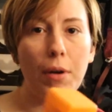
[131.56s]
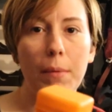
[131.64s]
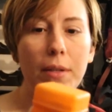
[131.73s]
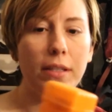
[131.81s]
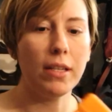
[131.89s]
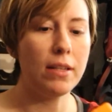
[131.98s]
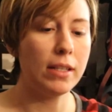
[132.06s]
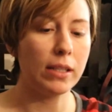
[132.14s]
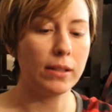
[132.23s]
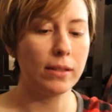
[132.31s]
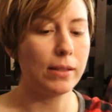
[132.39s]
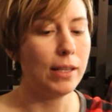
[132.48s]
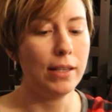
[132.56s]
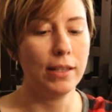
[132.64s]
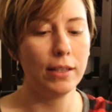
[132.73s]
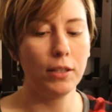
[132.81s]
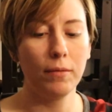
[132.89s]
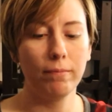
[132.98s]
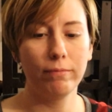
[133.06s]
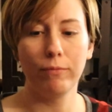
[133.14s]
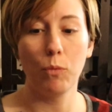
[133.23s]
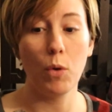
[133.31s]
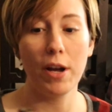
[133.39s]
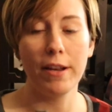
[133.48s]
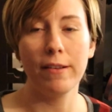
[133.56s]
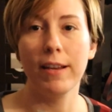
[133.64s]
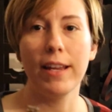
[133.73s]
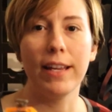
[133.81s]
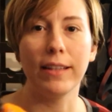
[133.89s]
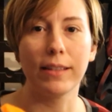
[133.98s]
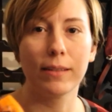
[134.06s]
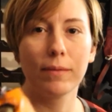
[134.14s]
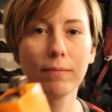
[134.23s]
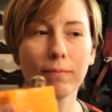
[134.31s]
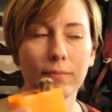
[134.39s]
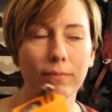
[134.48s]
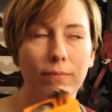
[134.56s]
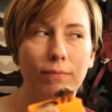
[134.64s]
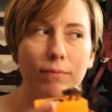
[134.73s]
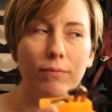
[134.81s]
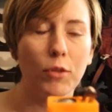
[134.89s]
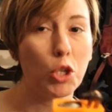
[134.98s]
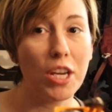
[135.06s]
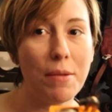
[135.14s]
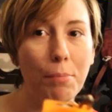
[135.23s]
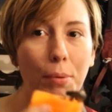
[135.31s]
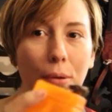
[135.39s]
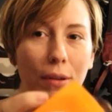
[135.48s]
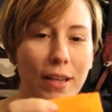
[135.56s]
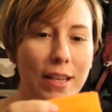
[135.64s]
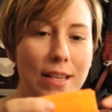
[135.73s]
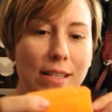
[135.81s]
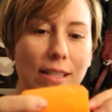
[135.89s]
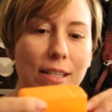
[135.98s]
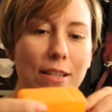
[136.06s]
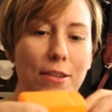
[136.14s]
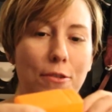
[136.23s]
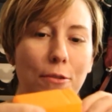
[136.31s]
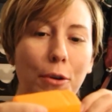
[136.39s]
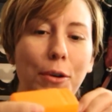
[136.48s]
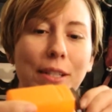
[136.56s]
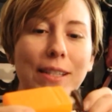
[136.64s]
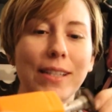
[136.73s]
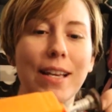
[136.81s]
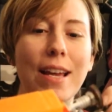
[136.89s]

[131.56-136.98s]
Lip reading: probably seen this one. It's cheap, easy to use.